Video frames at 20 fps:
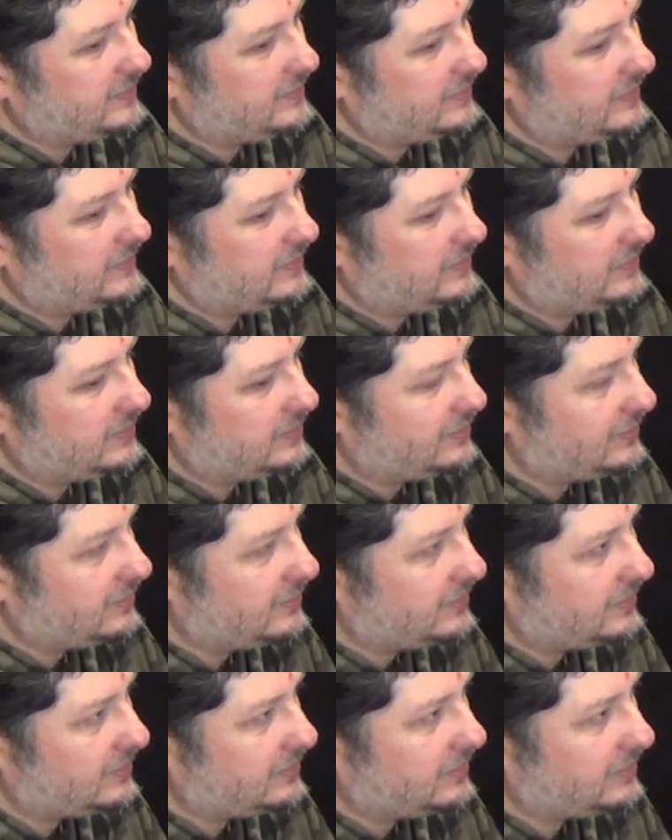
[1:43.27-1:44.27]

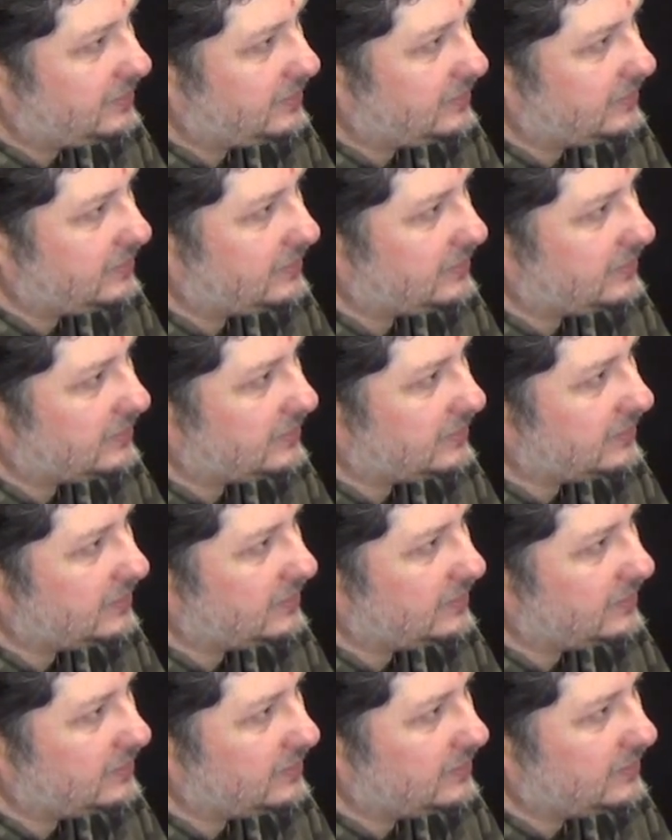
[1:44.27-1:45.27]

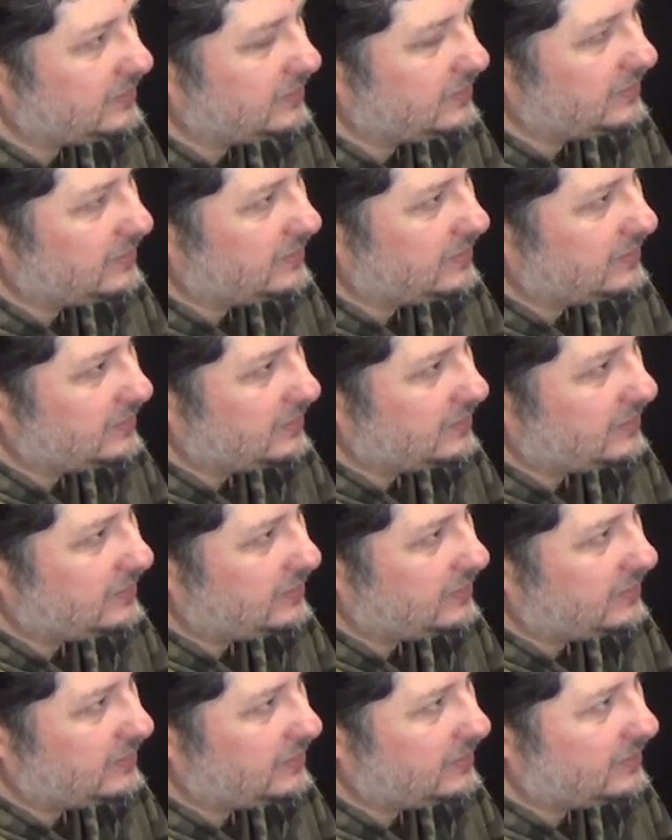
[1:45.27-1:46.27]

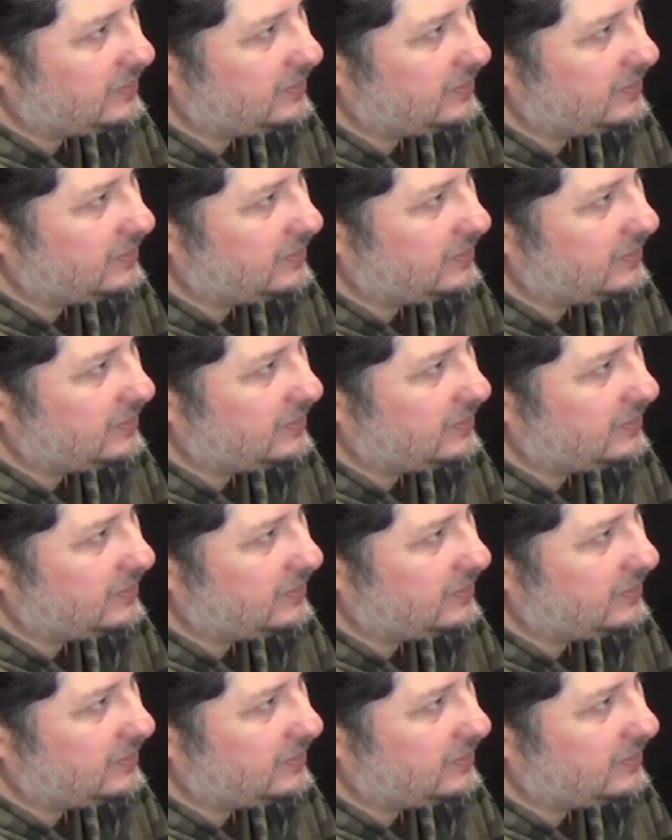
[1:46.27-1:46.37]
This person isn't speaking.